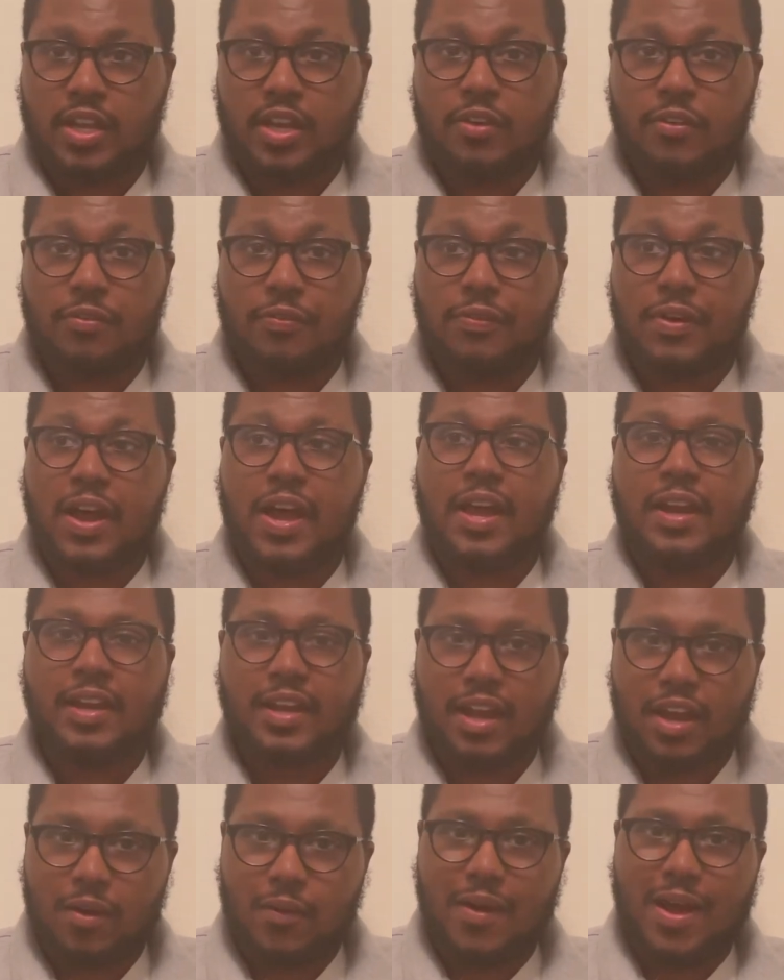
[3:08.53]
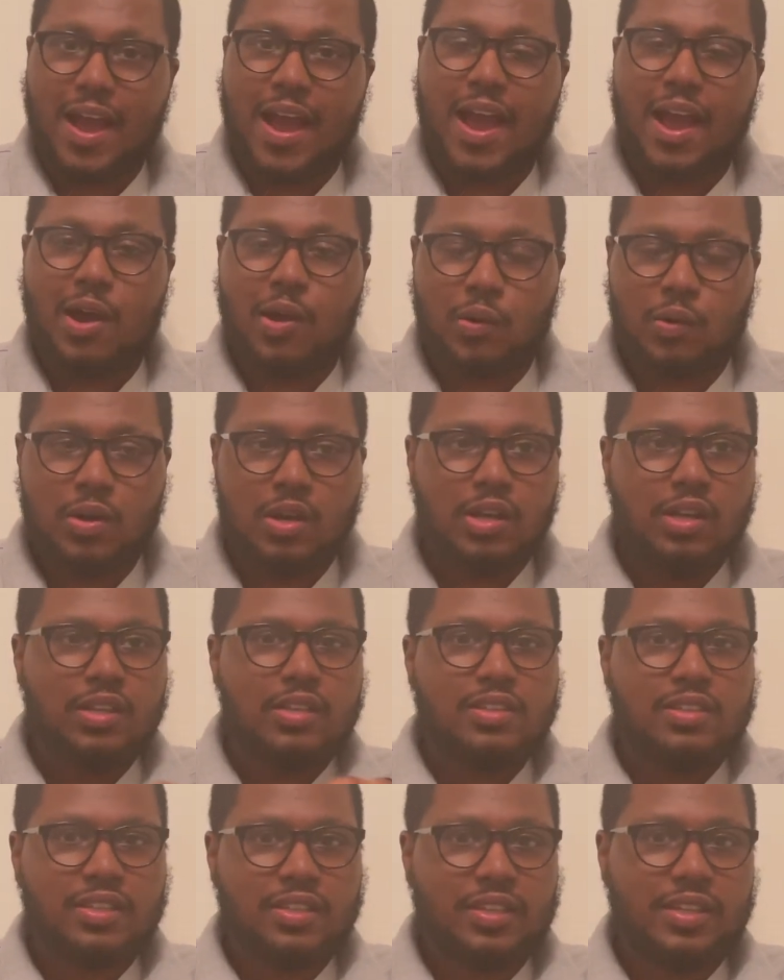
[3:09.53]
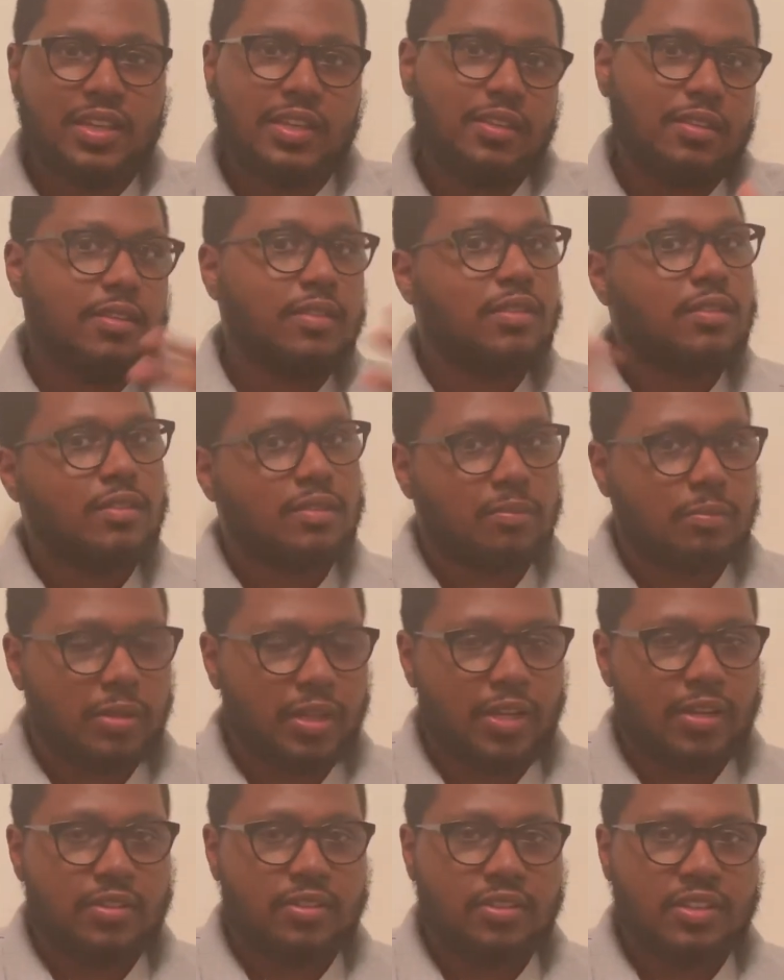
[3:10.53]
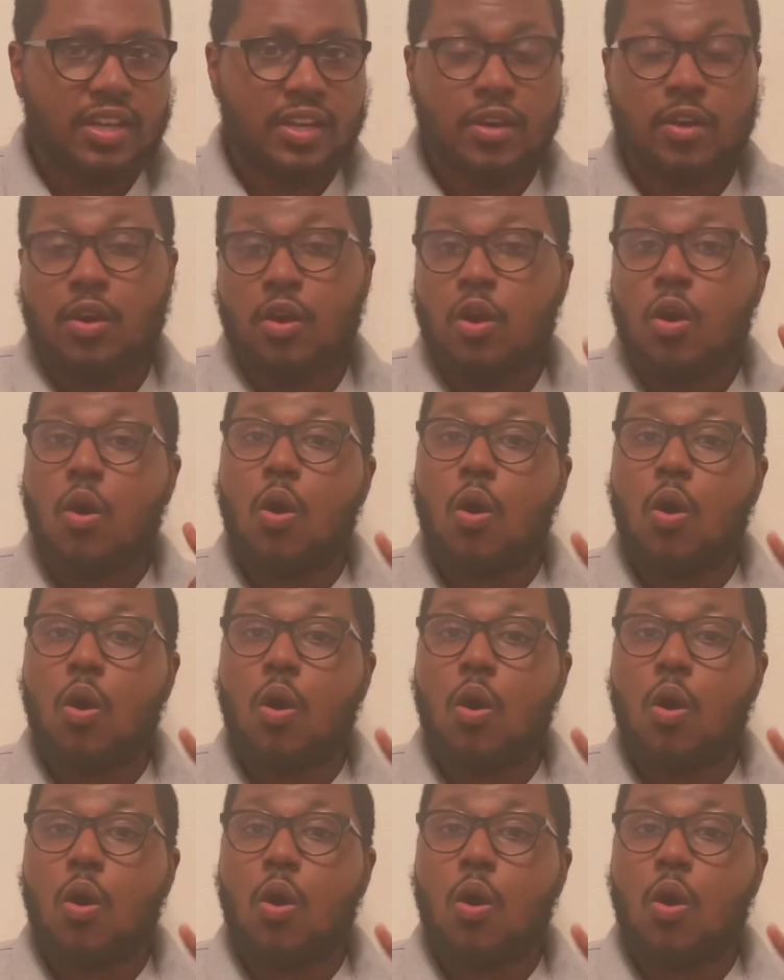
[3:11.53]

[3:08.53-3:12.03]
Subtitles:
and find out how to get players there,